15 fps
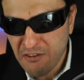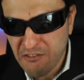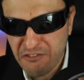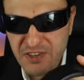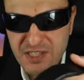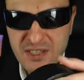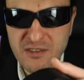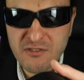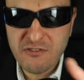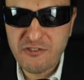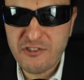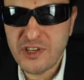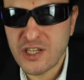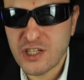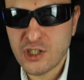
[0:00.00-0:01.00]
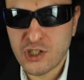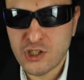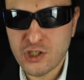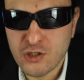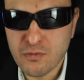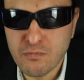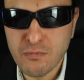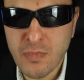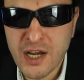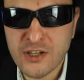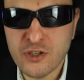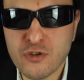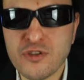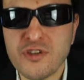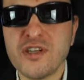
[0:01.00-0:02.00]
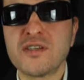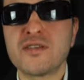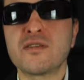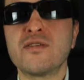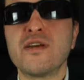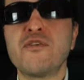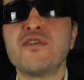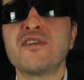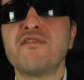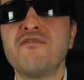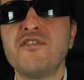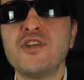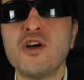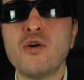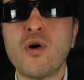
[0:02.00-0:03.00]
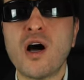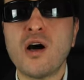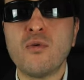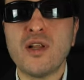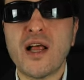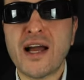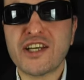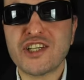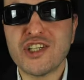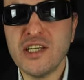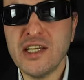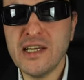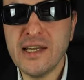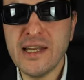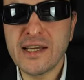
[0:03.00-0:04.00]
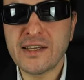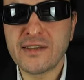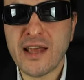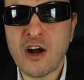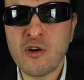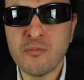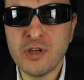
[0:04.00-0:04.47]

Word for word: fit and finish, my goodness. There is a video I will actually link down